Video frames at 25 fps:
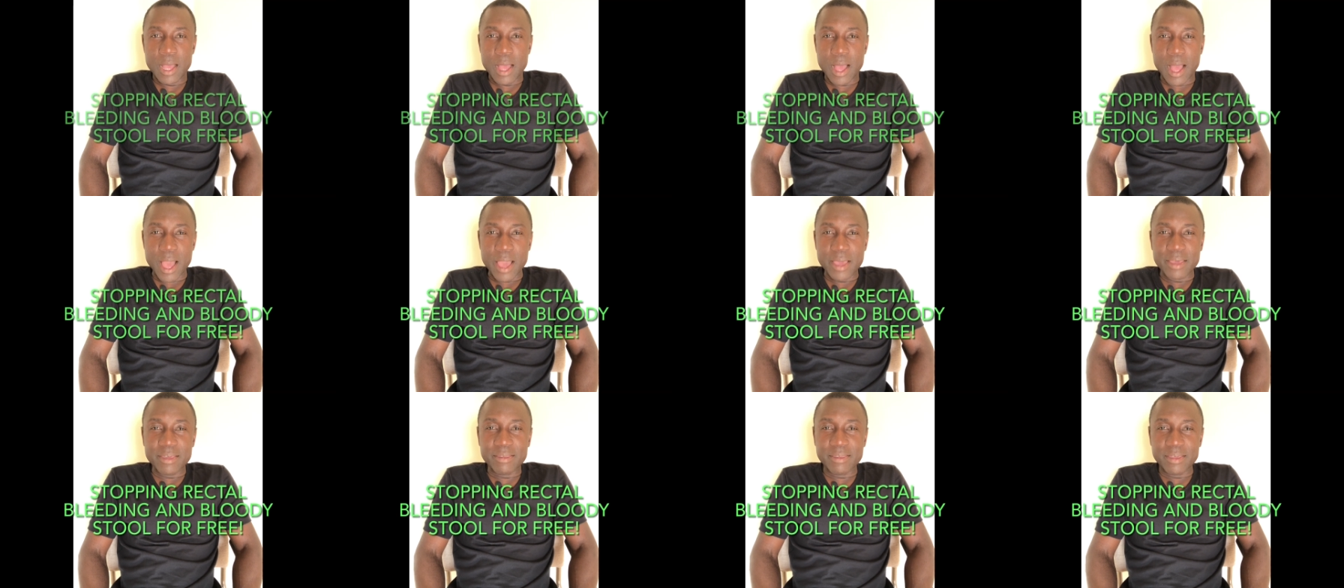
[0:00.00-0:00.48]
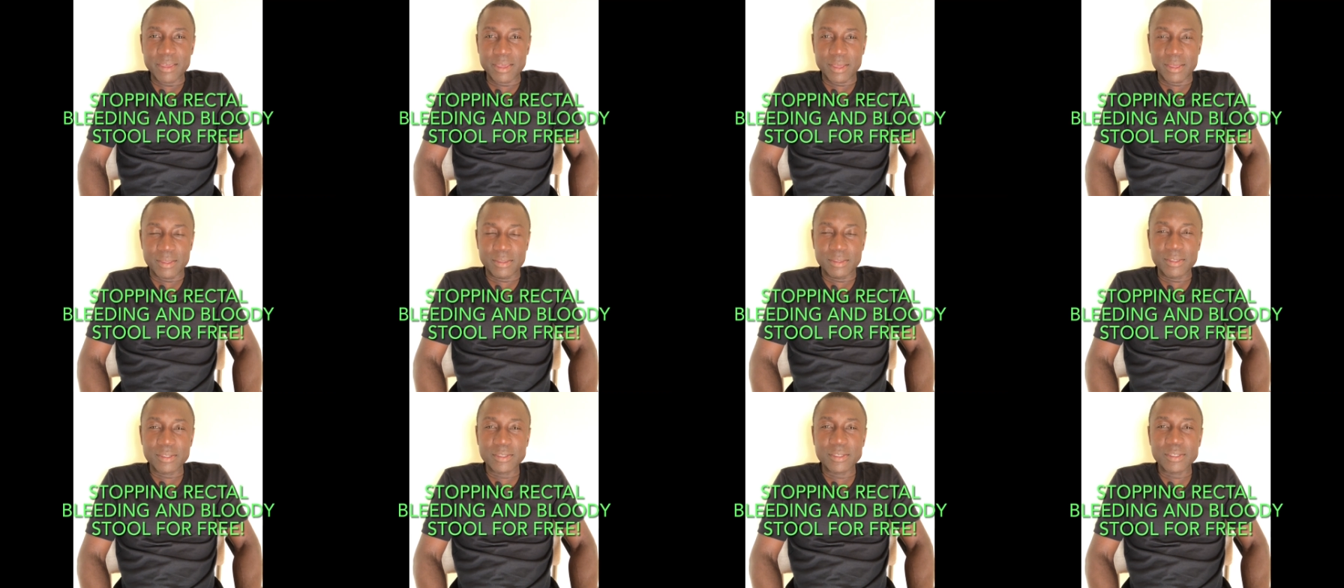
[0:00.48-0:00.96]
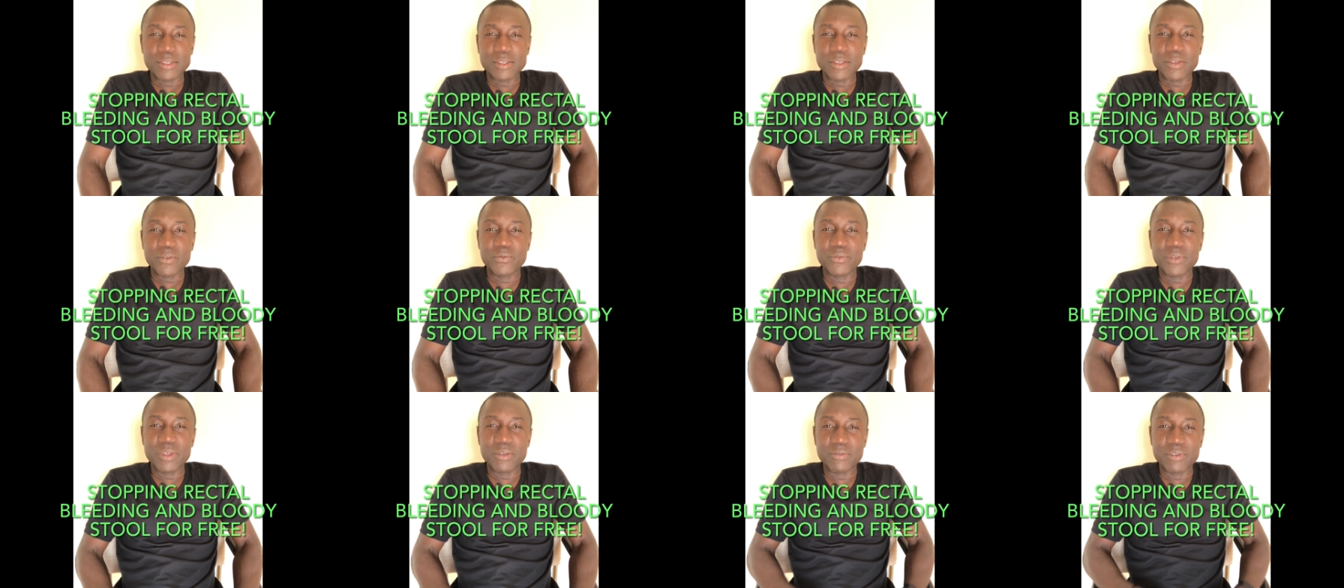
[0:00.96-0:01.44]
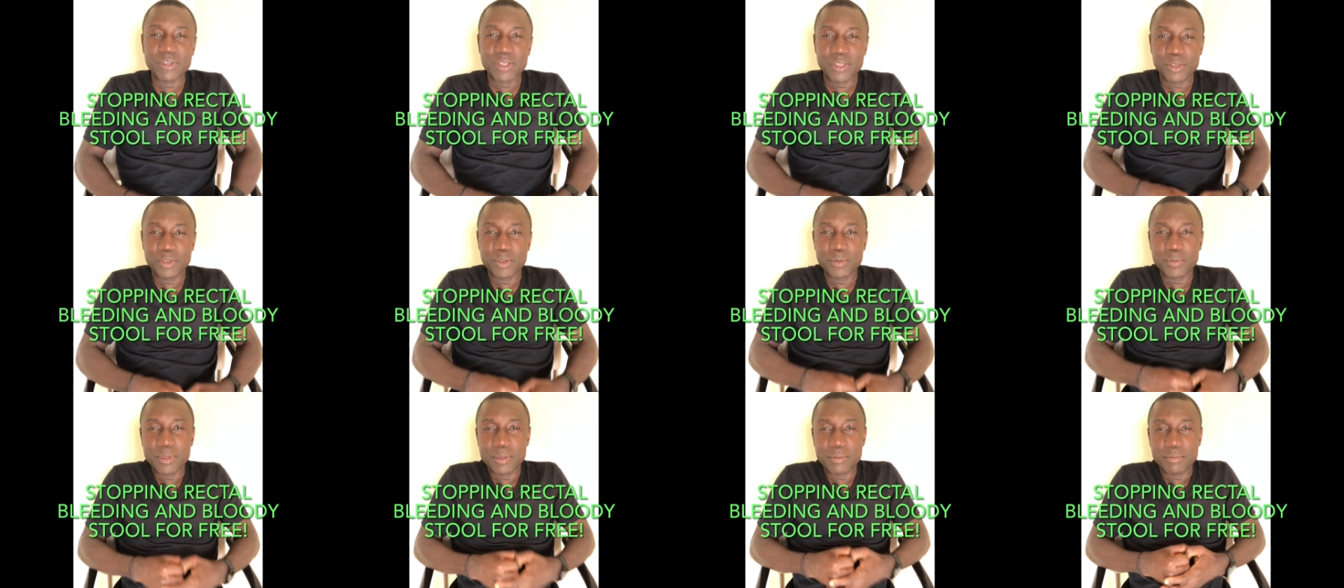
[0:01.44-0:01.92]
Hi there, this is your favorite
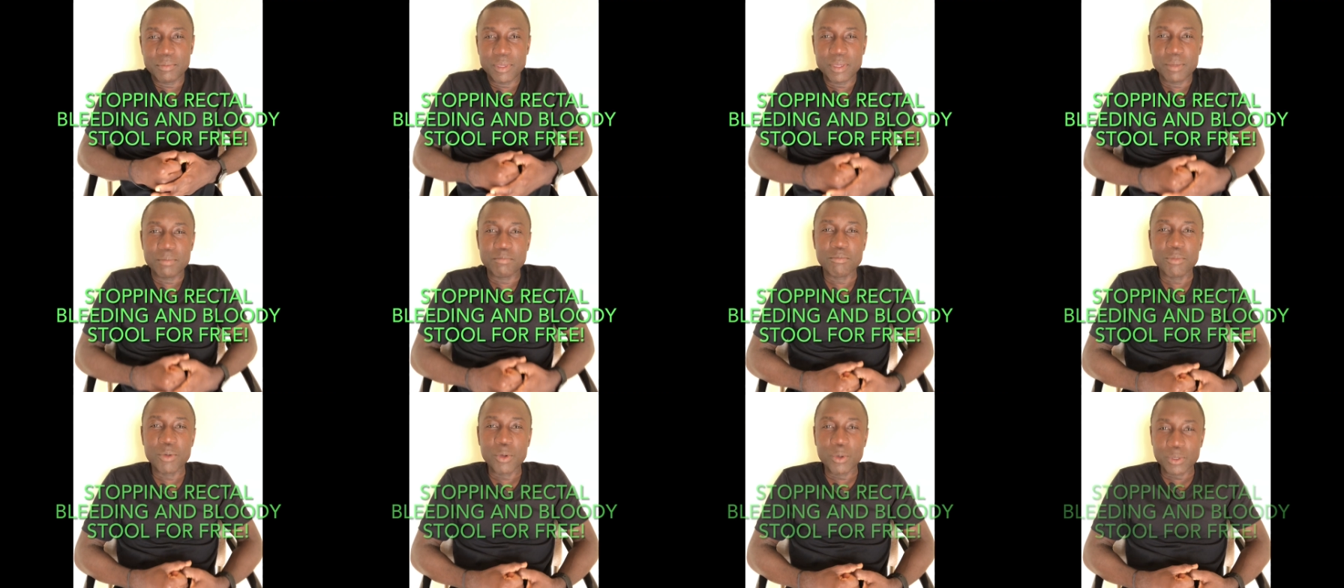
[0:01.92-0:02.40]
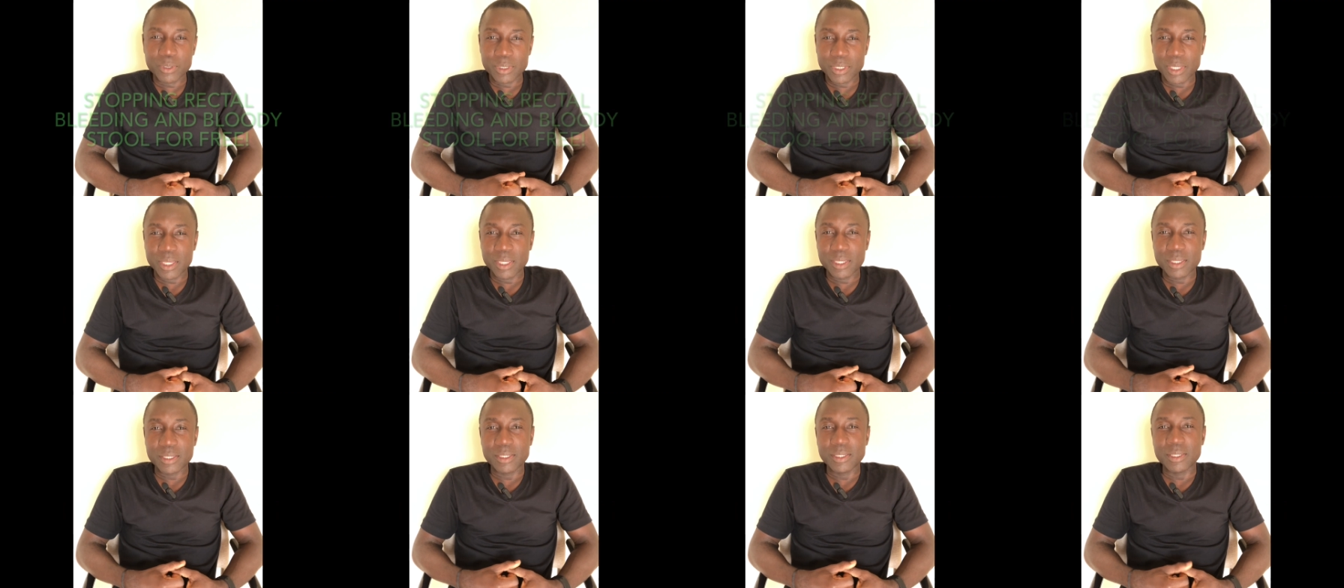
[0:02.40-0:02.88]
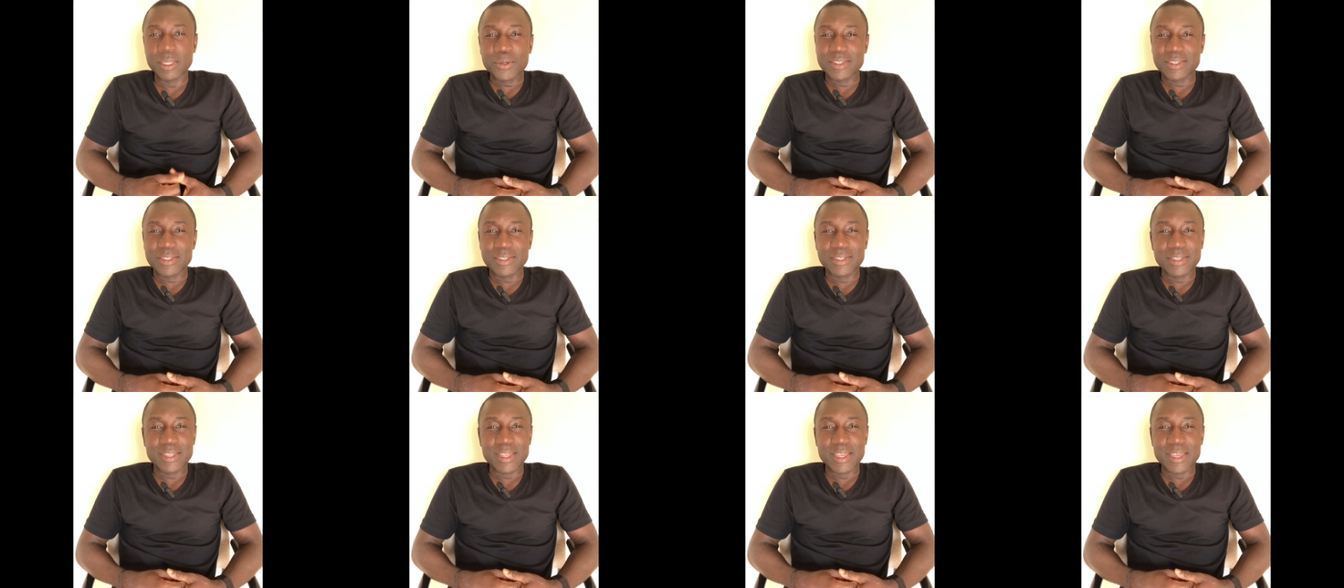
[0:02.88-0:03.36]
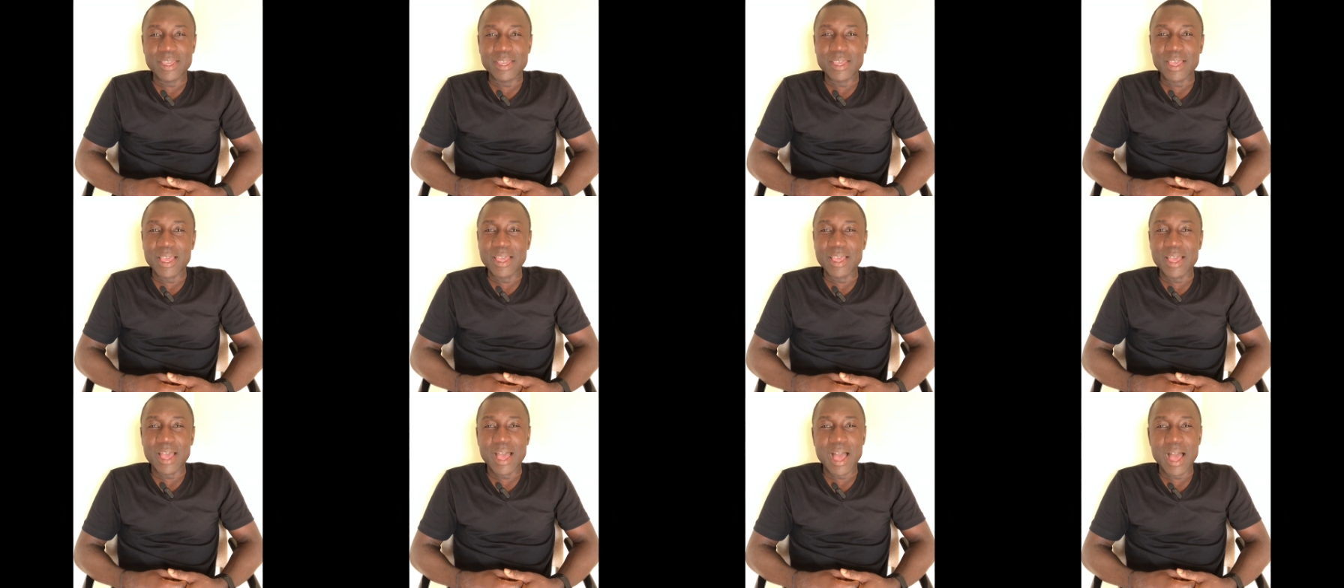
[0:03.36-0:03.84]
human being, Moses, and
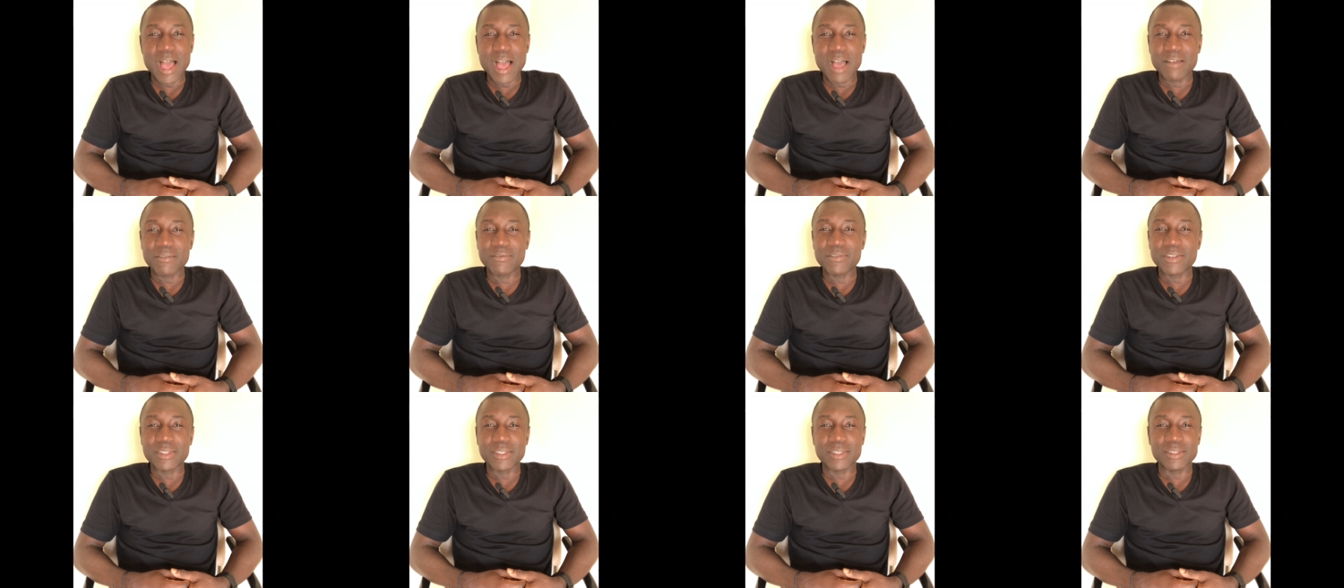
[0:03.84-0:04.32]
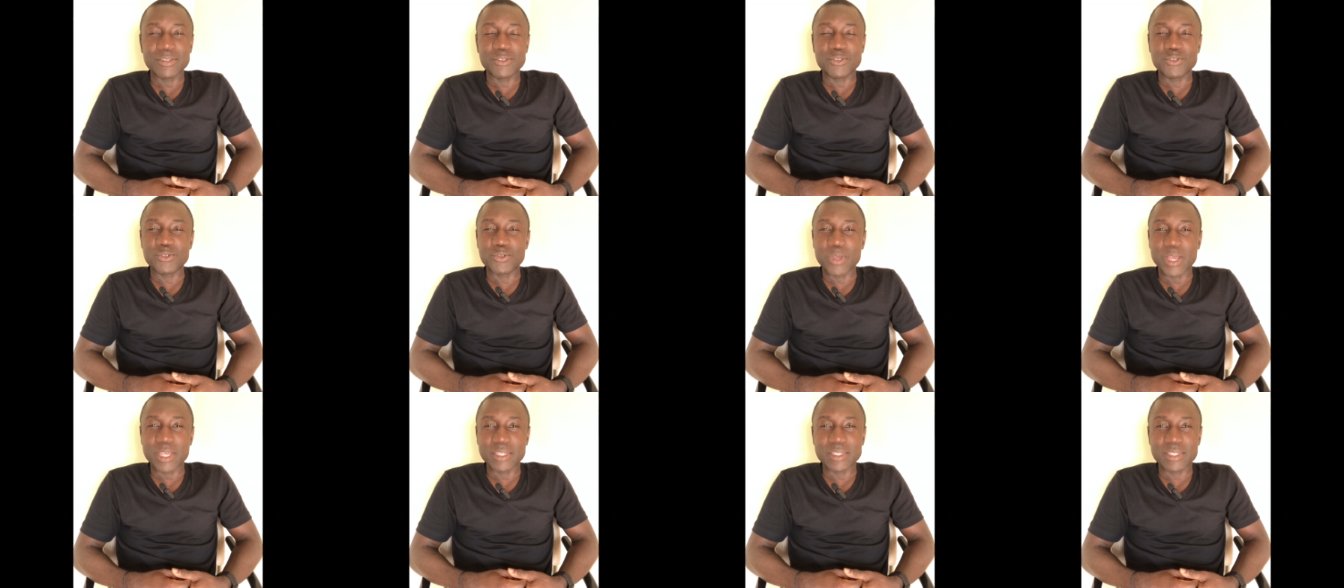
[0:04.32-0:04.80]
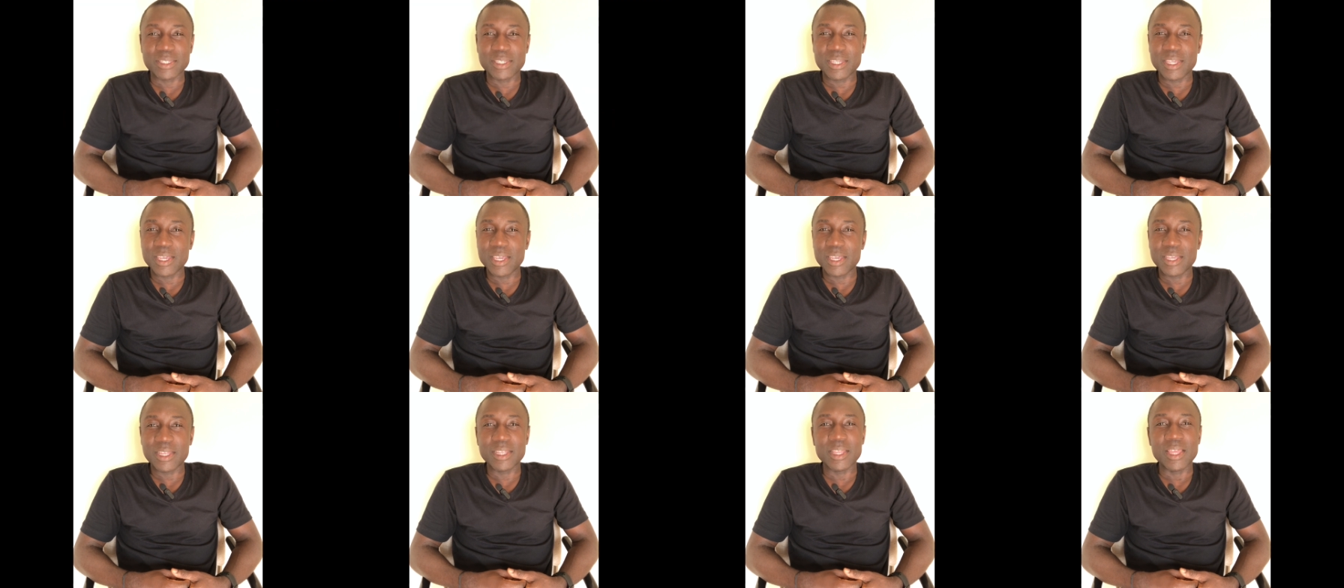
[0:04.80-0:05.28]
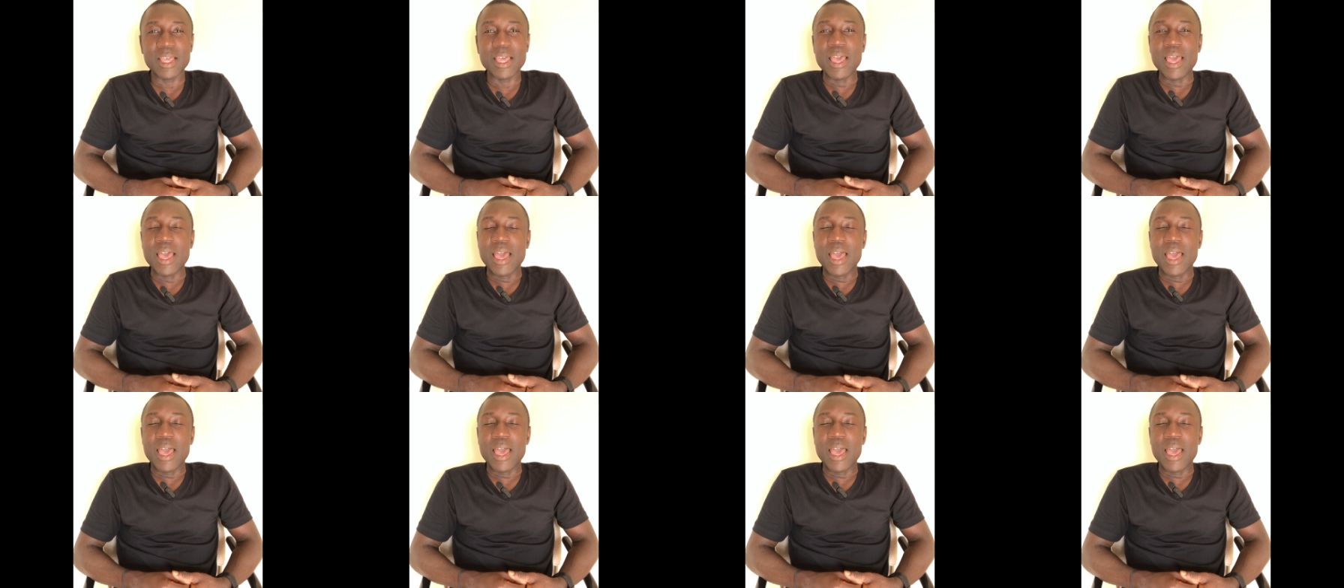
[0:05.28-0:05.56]
today I have an interesting